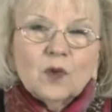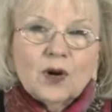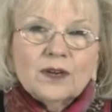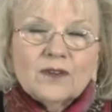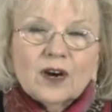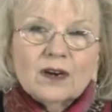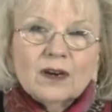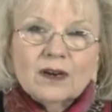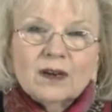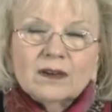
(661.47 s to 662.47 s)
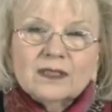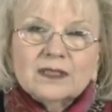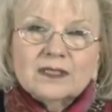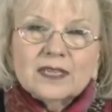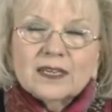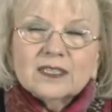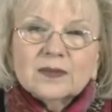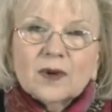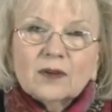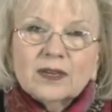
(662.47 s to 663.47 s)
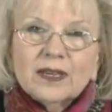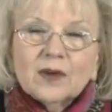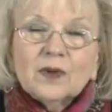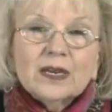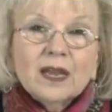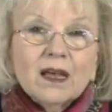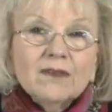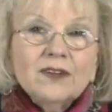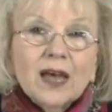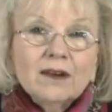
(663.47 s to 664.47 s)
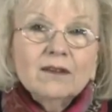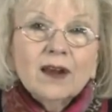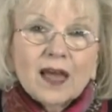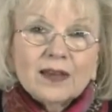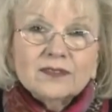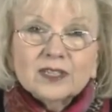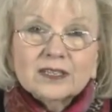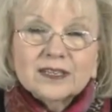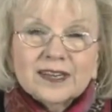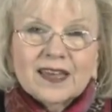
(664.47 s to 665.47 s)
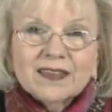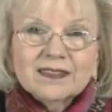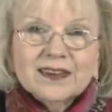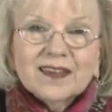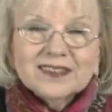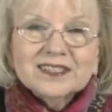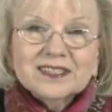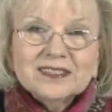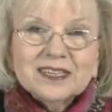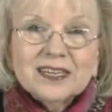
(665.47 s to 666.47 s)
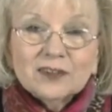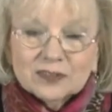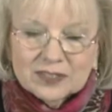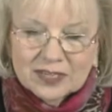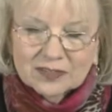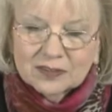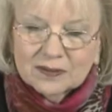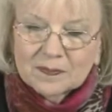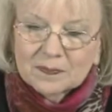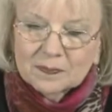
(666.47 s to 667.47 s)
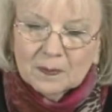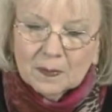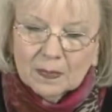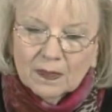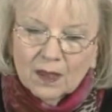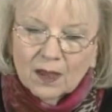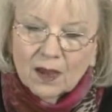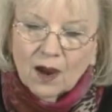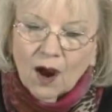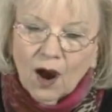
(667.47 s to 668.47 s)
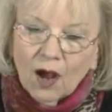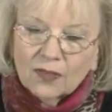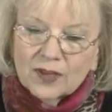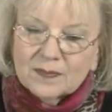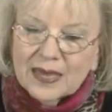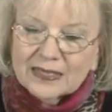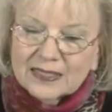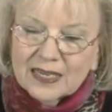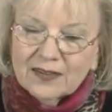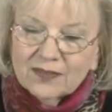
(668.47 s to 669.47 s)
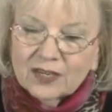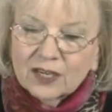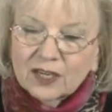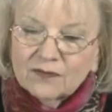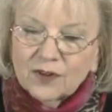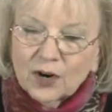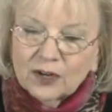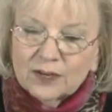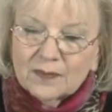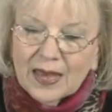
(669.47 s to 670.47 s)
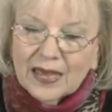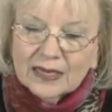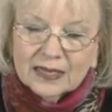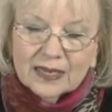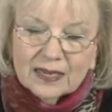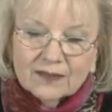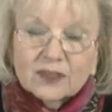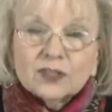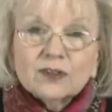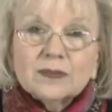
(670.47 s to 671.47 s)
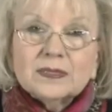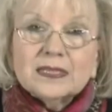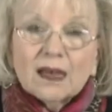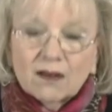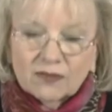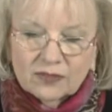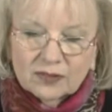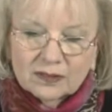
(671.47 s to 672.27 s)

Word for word: the word of our testimony, and we love not our lives unto death. Now this is an intercessor. All that makes even a converted man live unto himself,